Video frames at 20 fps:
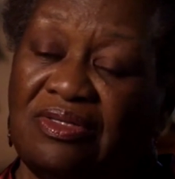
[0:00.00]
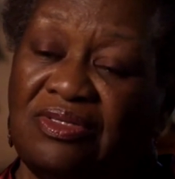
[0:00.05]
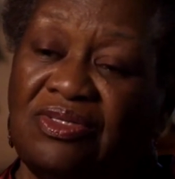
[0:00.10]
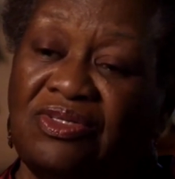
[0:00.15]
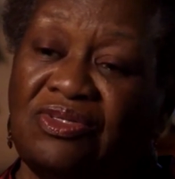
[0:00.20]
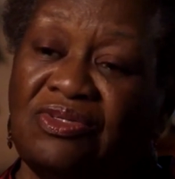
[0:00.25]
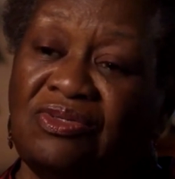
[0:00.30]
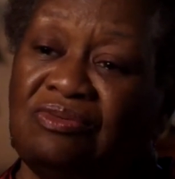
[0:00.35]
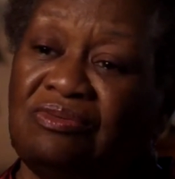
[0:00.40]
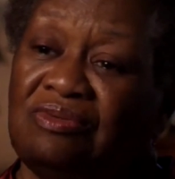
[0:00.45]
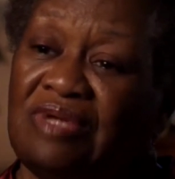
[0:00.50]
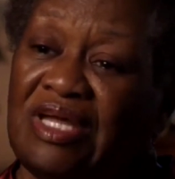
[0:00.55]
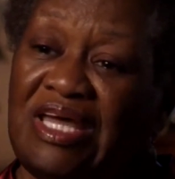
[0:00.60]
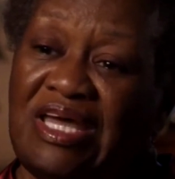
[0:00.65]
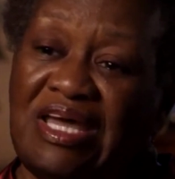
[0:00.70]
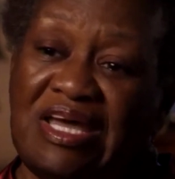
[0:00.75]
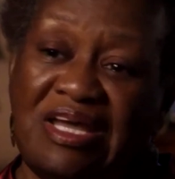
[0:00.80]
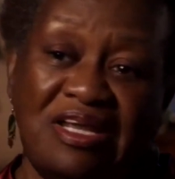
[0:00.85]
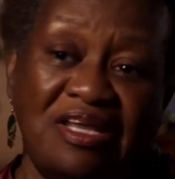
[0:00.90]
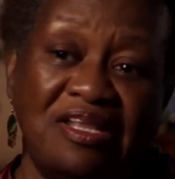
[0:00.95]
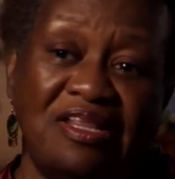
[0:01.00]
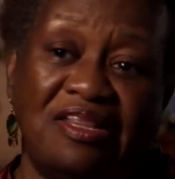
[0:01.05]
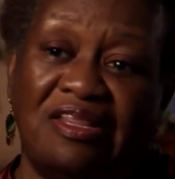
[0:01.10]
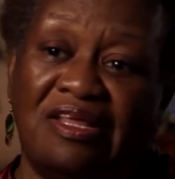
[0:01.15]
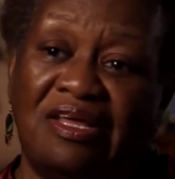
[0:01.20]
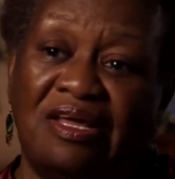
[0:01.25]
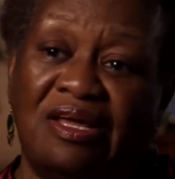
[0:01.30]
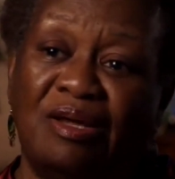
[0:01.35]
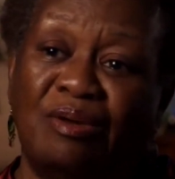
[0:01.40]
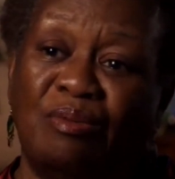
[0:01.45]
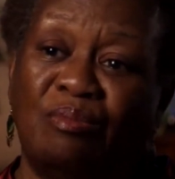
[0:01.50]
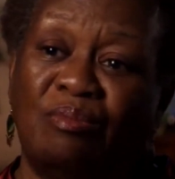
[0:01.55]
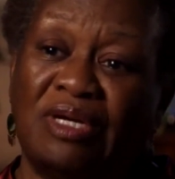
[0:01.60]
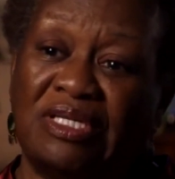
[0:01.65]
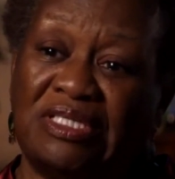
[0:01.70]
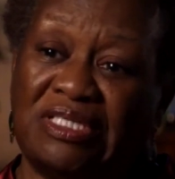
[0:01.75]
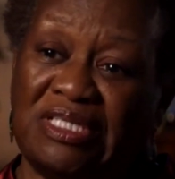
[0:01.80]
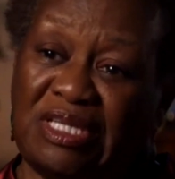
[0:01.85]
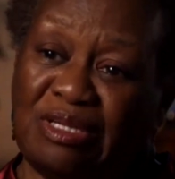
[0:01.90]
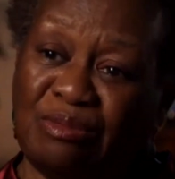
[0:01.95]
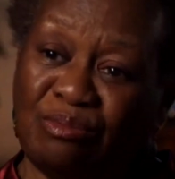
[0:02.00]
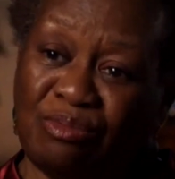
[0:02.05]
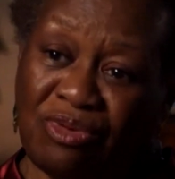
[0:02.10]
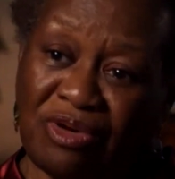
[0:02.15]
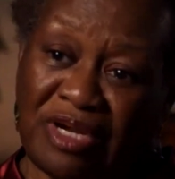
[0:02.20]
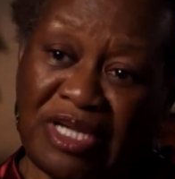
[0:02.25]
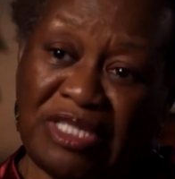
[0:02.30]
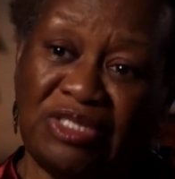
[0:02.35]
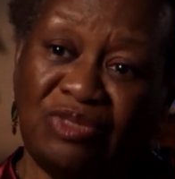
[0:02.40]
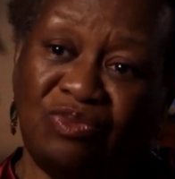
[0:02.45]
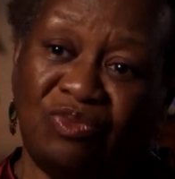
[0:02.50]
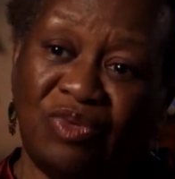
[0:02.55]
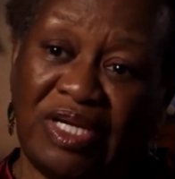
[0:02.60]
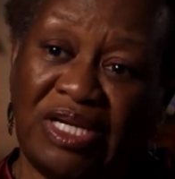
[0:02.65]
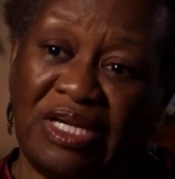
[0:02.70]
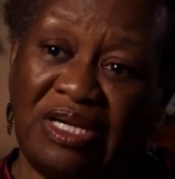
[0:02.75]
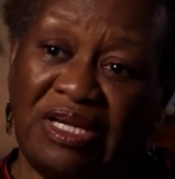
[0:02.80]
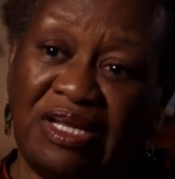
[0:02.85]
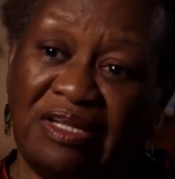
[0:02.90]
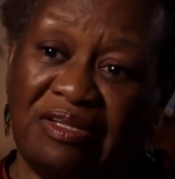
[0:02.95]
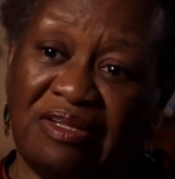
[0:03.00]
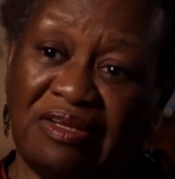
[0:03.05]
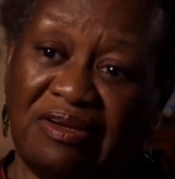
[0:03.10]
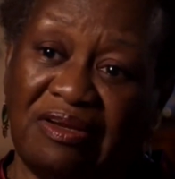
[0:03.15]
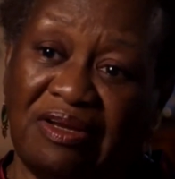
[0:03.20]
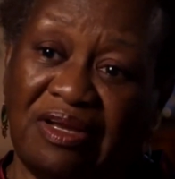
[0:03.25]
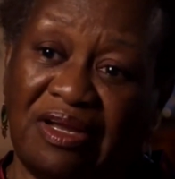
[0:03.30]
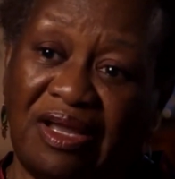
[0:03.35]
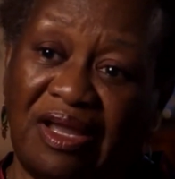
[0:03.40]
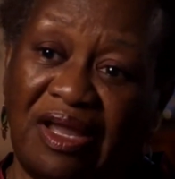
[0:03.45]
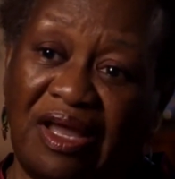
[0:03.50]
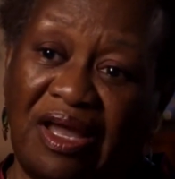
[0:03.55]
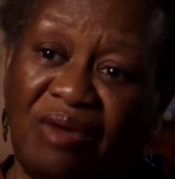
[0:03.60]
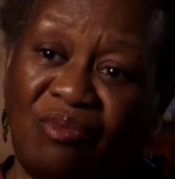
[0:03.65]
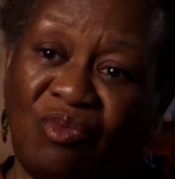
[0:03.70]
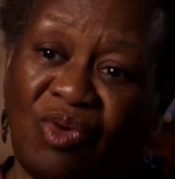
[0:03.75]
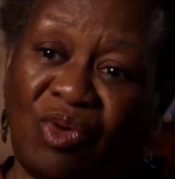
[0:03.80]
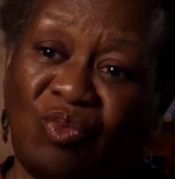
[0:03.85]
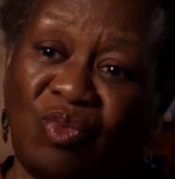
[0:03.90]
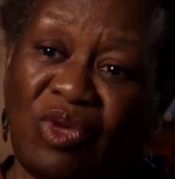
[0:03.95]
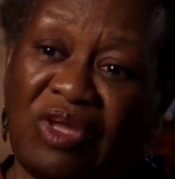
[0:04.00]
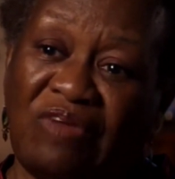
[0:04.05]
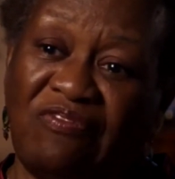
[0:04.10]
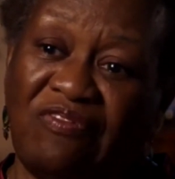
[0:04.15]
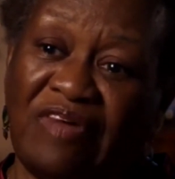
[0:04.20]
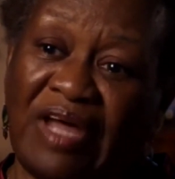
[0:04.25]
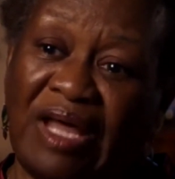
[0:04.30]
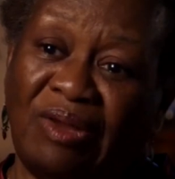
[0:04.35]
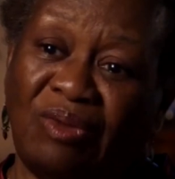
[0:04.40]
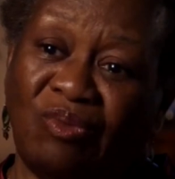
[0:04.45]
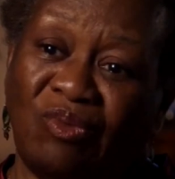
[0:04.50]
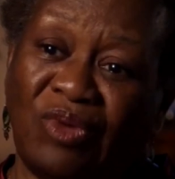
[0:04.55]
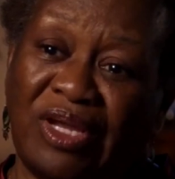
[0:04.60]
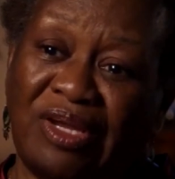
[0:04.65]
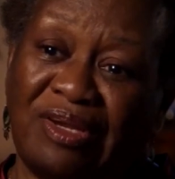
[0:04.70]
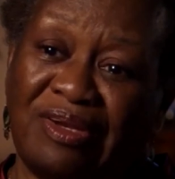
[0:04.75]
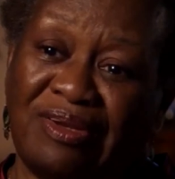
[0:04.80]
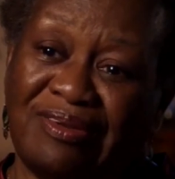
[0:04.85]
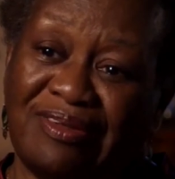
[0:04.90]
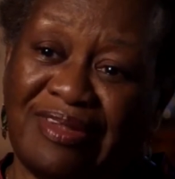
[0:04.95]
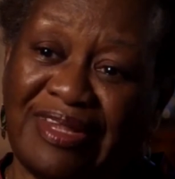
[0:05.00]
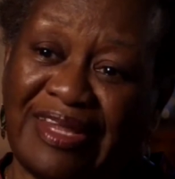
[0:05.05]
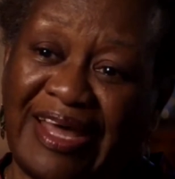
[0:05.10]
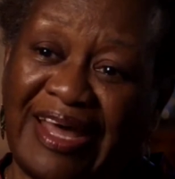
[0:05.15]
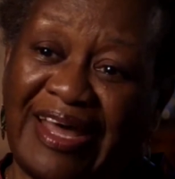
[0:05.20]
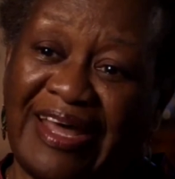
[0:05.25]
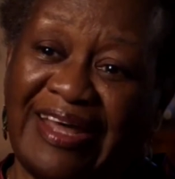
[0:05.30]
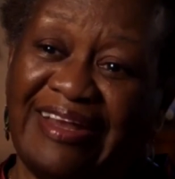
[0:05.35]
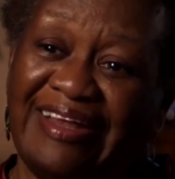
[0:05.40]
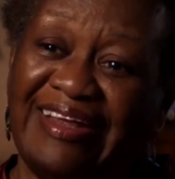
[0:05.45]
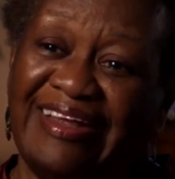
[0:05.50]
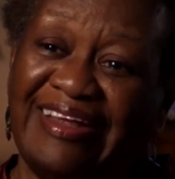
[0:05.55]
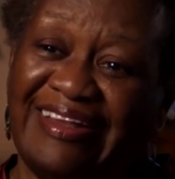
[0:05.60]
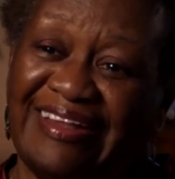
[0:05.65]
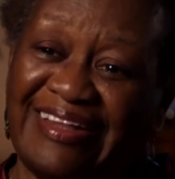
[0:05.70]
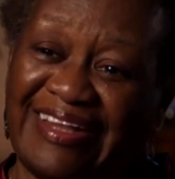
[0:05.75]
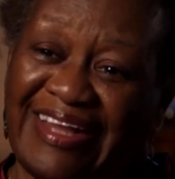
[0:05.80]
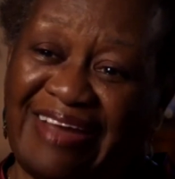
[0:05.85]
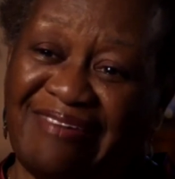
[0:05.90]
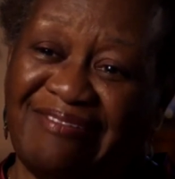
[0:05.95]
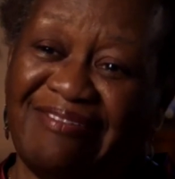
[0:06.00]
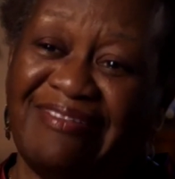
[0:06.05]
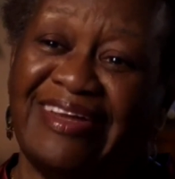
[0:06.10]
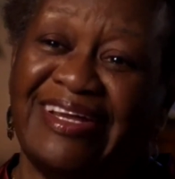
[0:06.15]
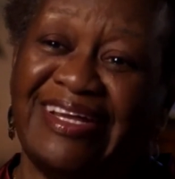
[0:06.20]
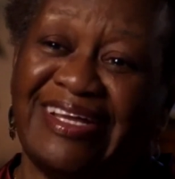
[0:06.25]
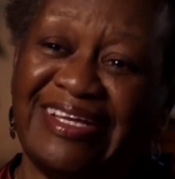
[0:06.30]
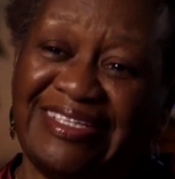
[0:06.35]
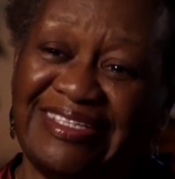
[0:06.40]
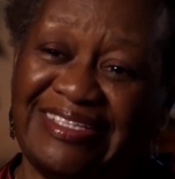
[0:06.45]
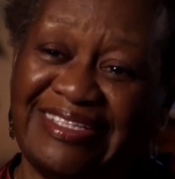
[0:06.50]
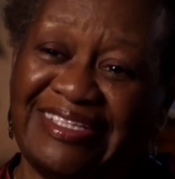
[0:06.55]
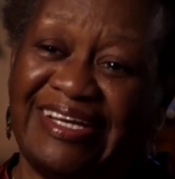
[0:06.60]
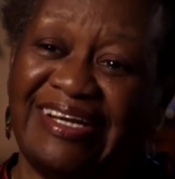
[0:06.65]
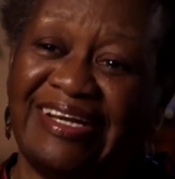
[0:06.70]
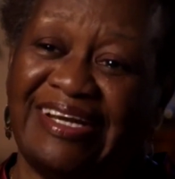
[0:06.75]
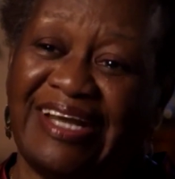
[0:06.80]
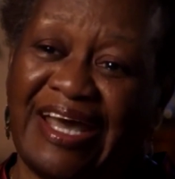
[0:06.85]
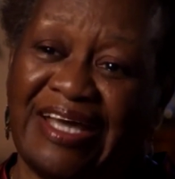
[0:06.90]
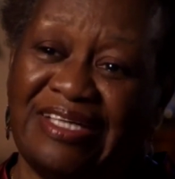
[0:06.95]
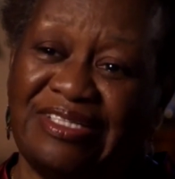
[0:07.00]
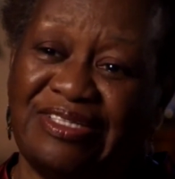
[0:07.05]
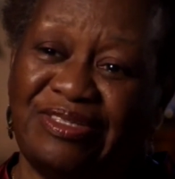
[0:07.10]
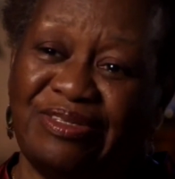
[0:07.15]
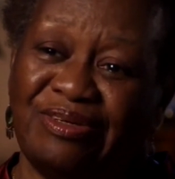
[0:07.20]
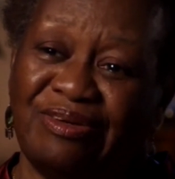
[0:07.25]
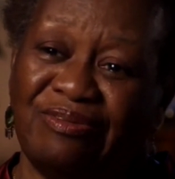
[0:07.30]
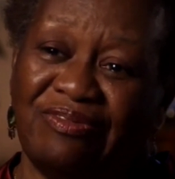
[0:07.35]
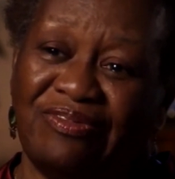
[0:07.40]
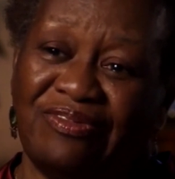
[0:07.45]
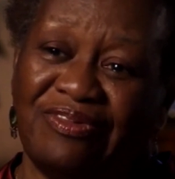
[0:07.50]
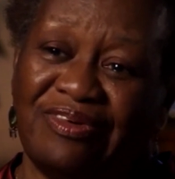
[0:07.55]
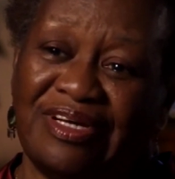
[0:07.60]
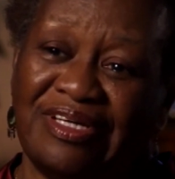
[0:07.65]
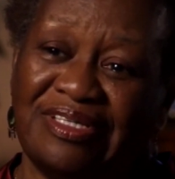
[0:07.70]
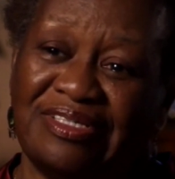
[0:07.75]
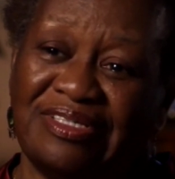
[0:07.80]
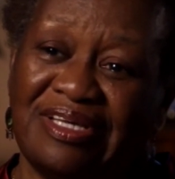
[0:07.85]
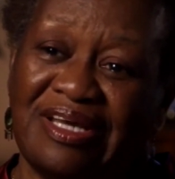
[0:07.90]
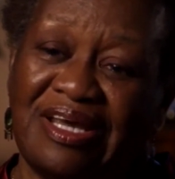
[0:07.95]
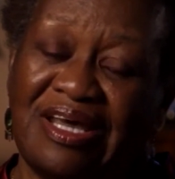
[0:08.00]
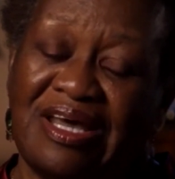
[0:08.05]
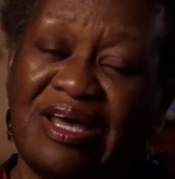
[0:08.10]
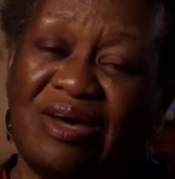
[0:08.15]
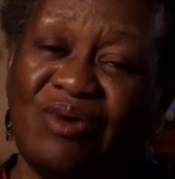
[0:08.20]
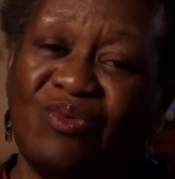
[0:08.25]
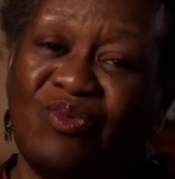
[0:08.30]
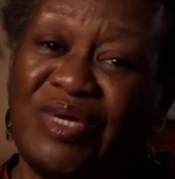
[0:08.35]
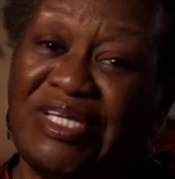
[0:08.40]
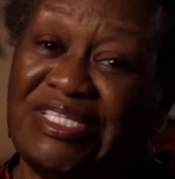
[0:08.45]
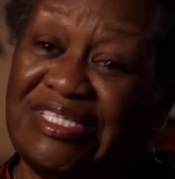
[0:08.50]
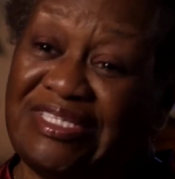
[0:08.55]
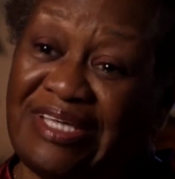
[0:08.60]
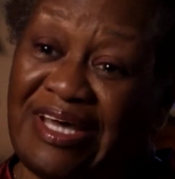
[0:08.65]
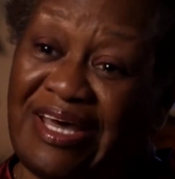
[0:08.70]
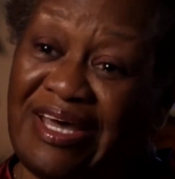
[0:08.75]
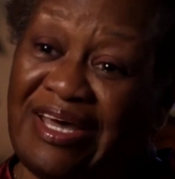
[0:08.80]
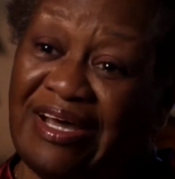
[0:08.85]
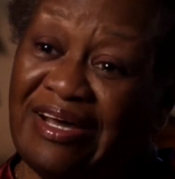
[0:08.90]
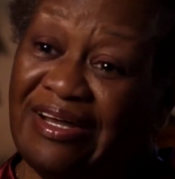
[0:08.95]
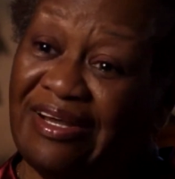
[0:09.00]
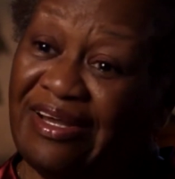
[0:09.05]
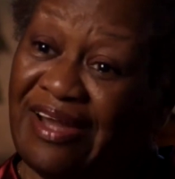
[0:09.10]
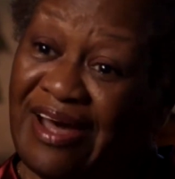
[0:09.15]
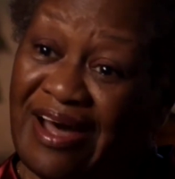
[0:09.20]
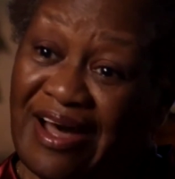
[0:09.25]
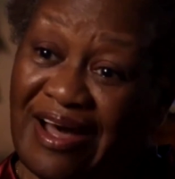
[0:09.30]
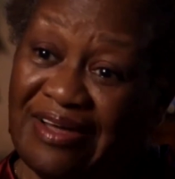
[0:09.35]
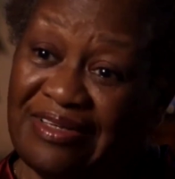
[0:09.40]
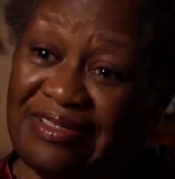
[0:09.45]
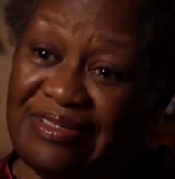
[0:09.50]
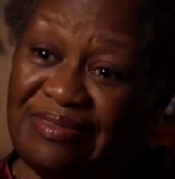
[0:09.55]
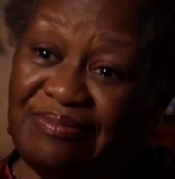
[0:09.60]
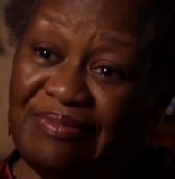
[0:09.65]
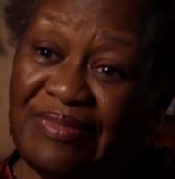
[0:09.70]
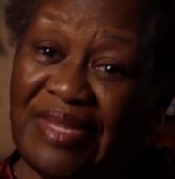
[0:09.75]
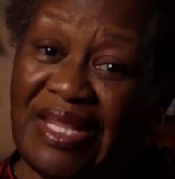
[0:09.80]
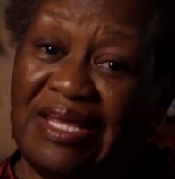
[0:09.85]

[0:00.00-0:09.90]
do anything but to embrace one another. And when we found a way to do that, that really set a nice tone for us. We sang a lot.